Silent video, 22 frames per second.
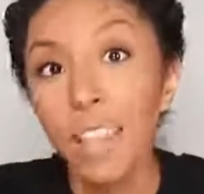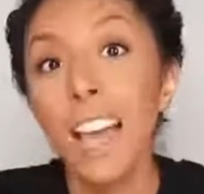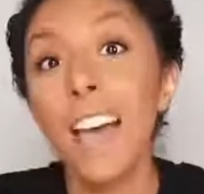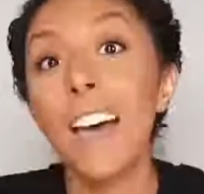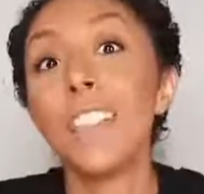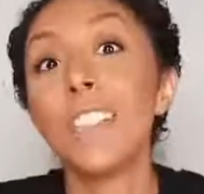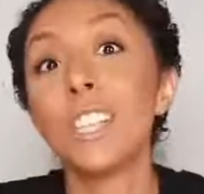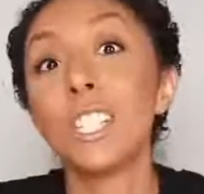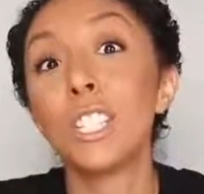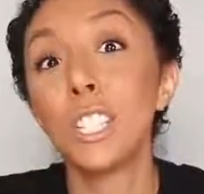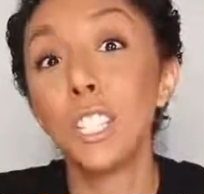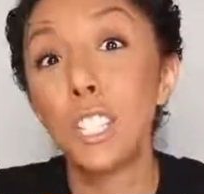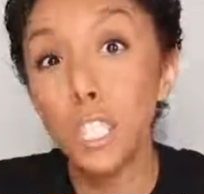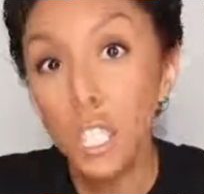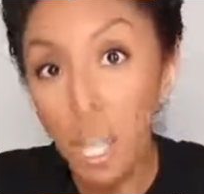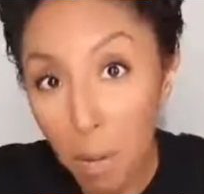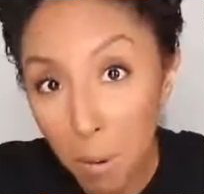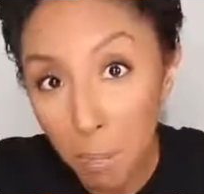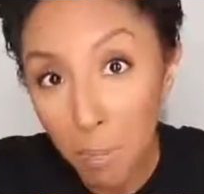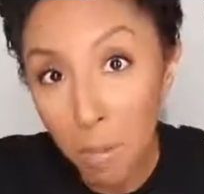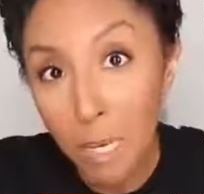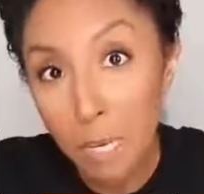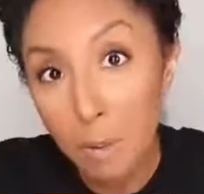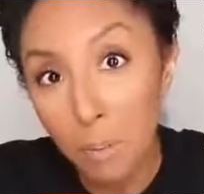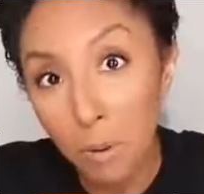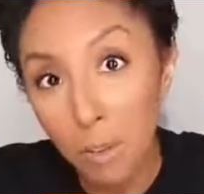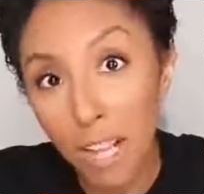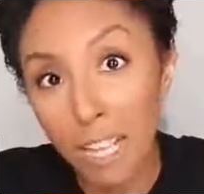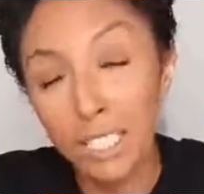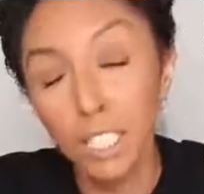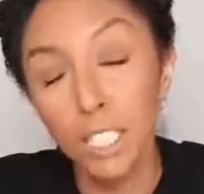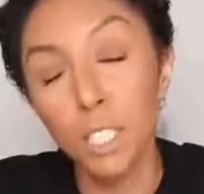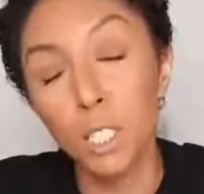And then some people
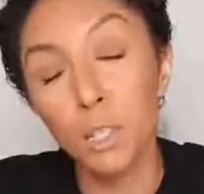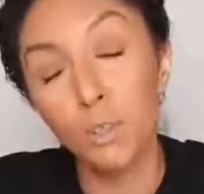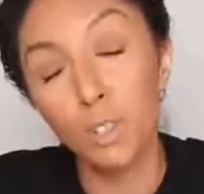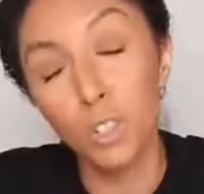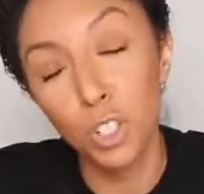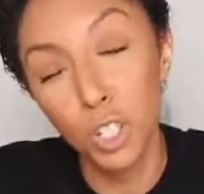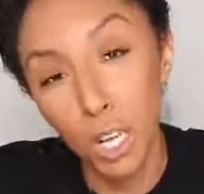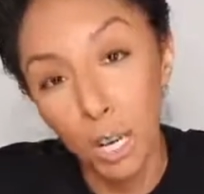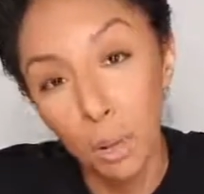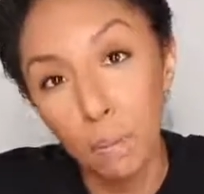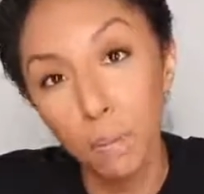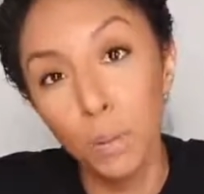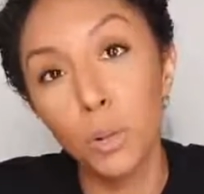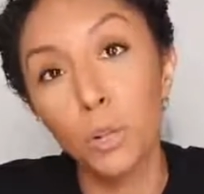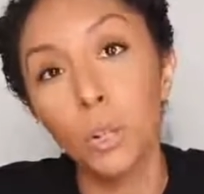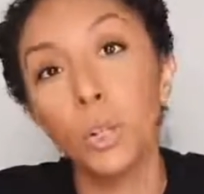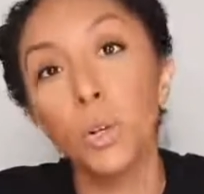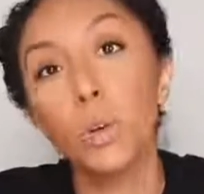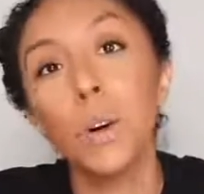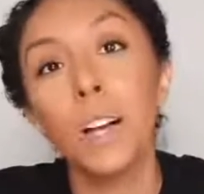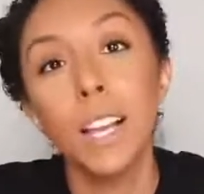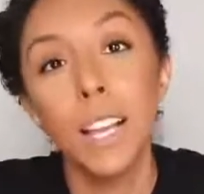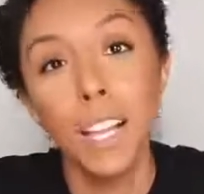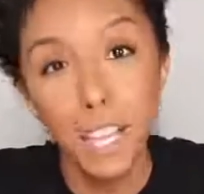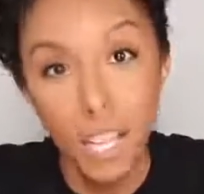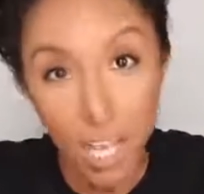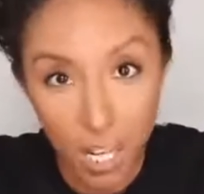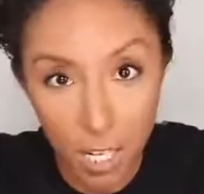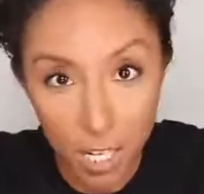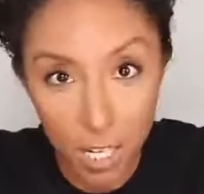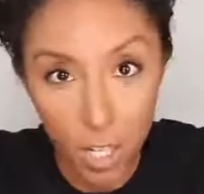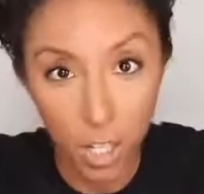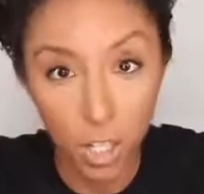like to do shampoo,
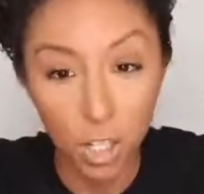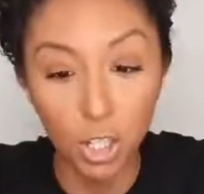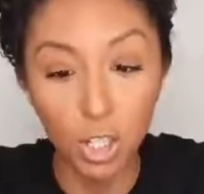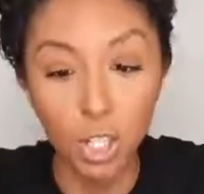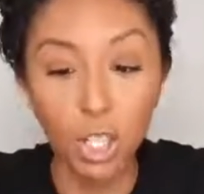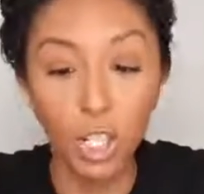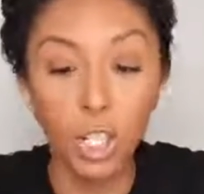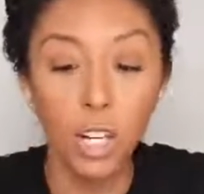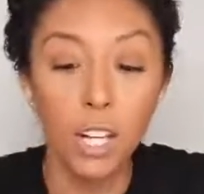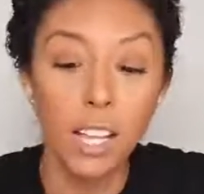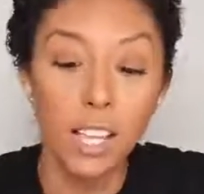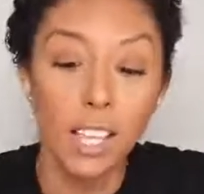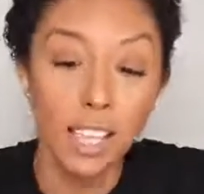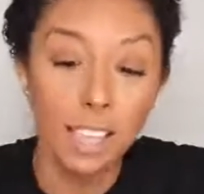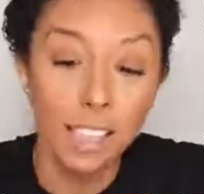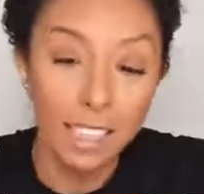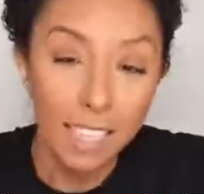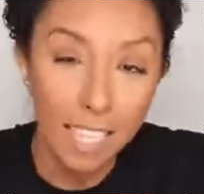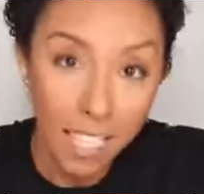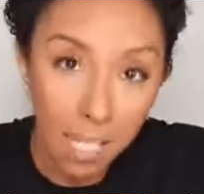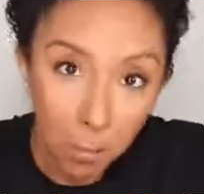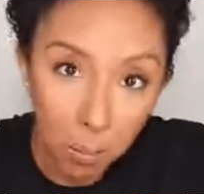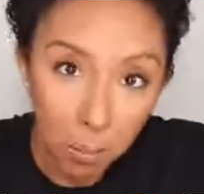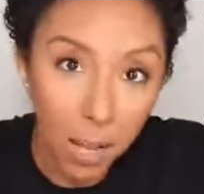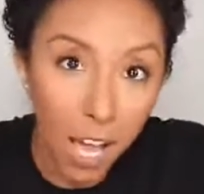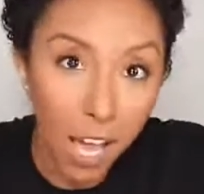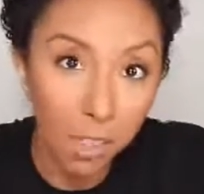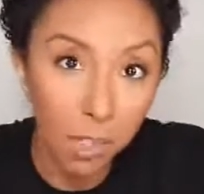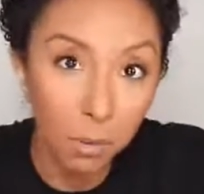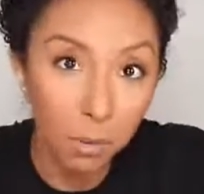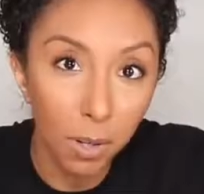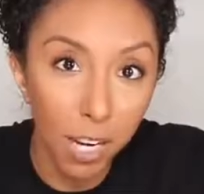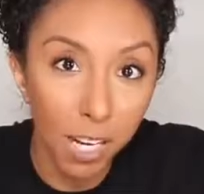conditioner, then
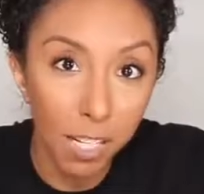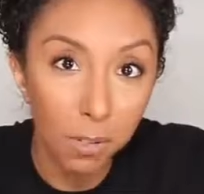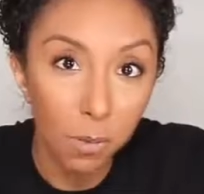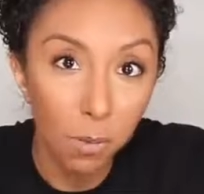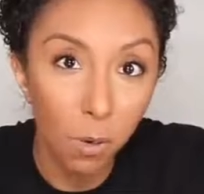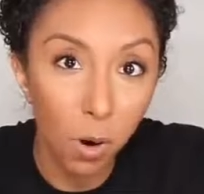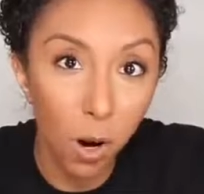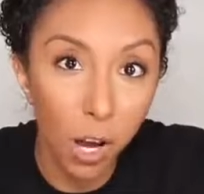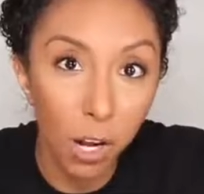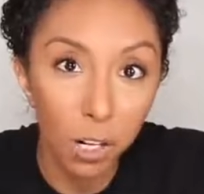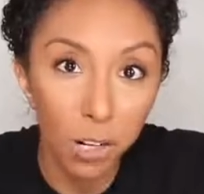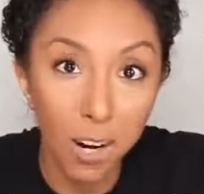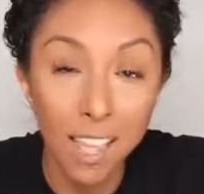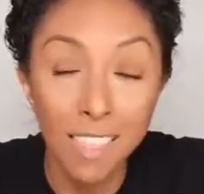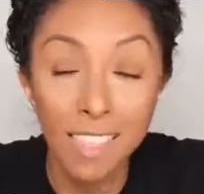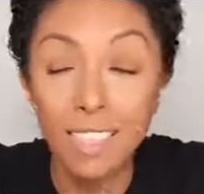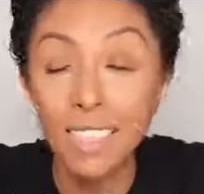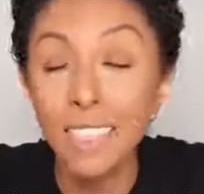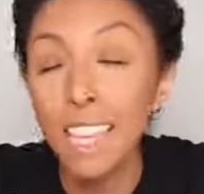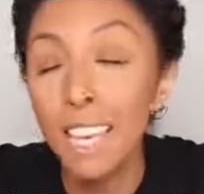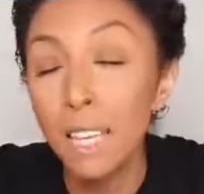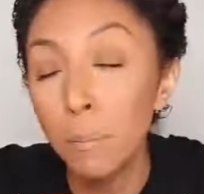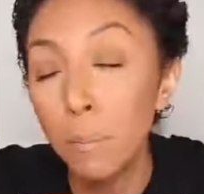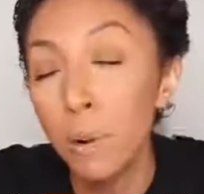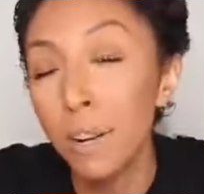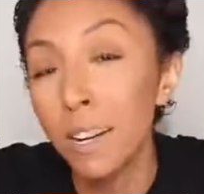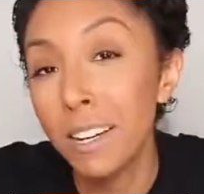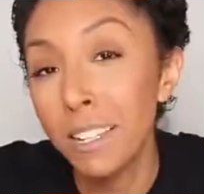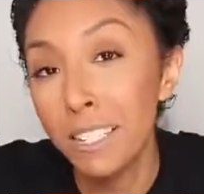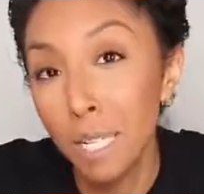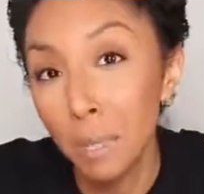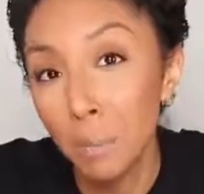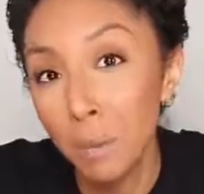apply the rice water, and then
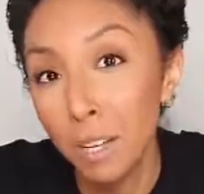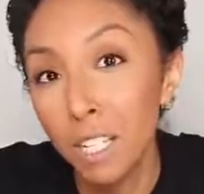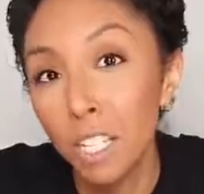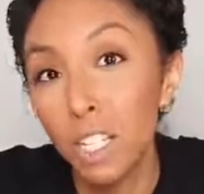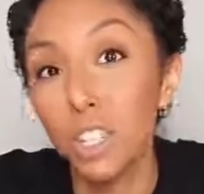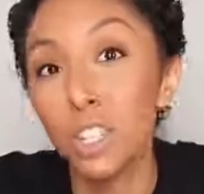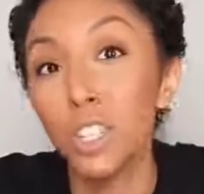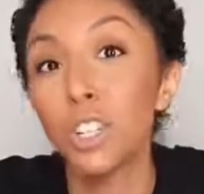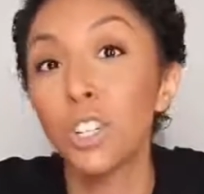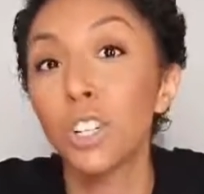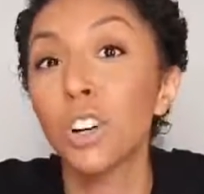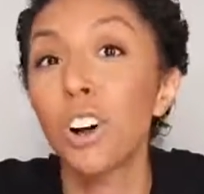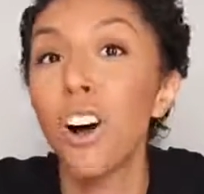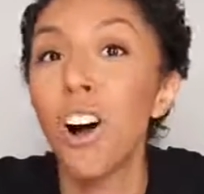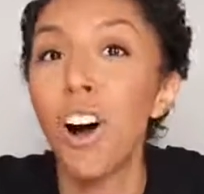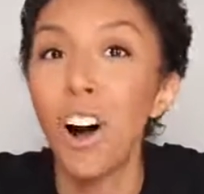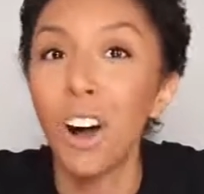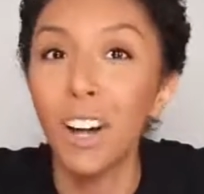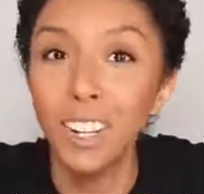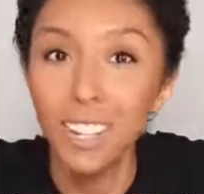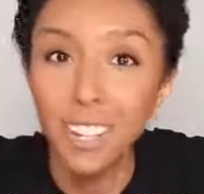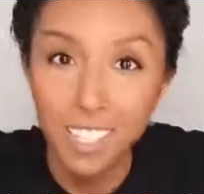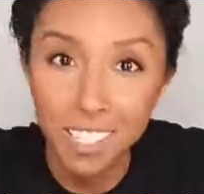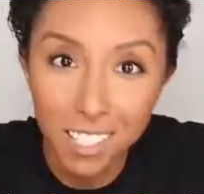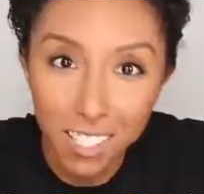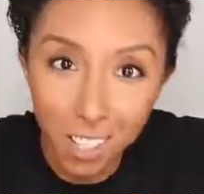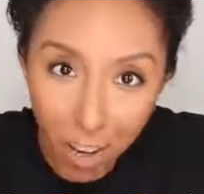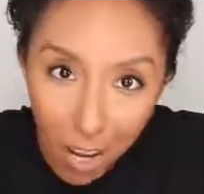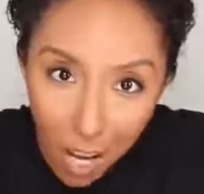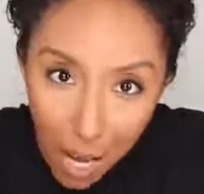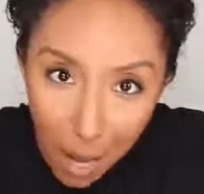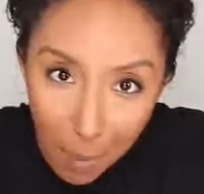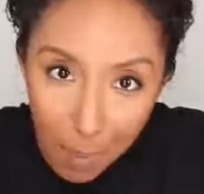put a deep conditioner on
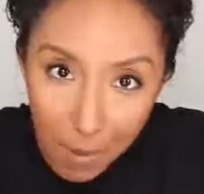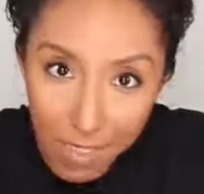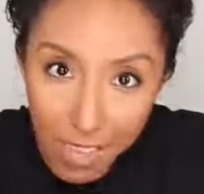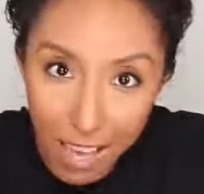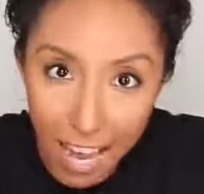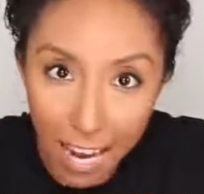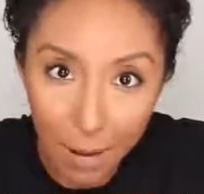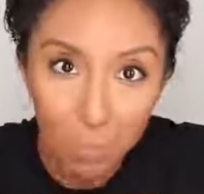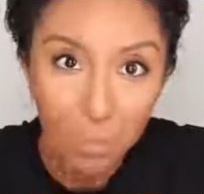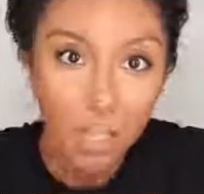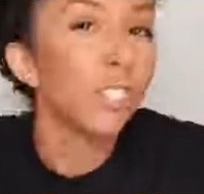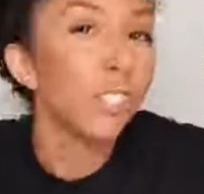top of that.